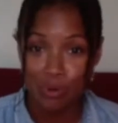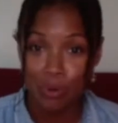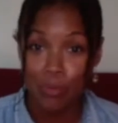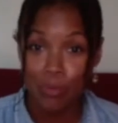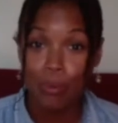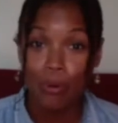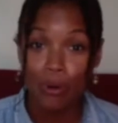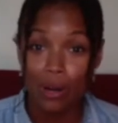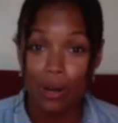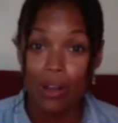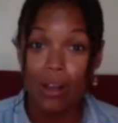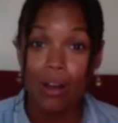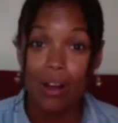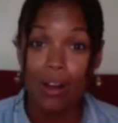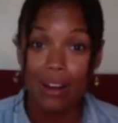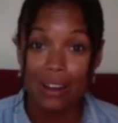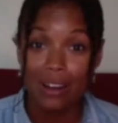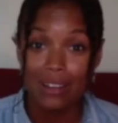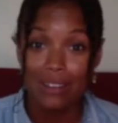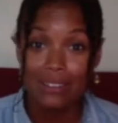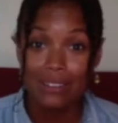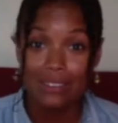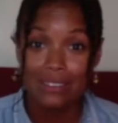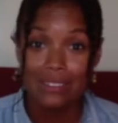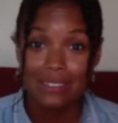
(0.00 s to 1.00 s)
report
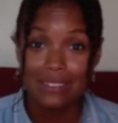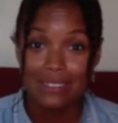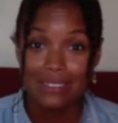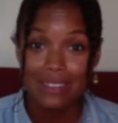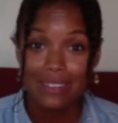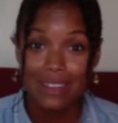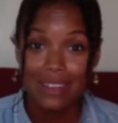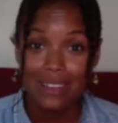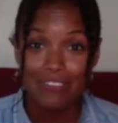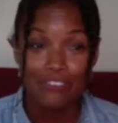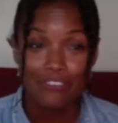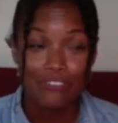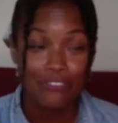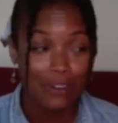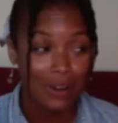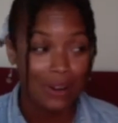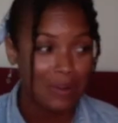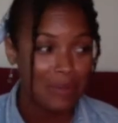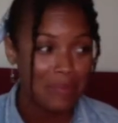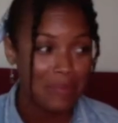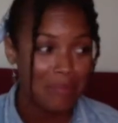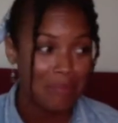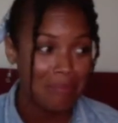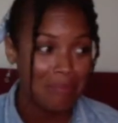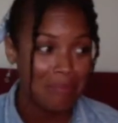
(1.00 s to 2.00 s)
cards
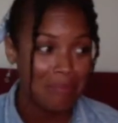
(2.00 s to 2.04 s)
from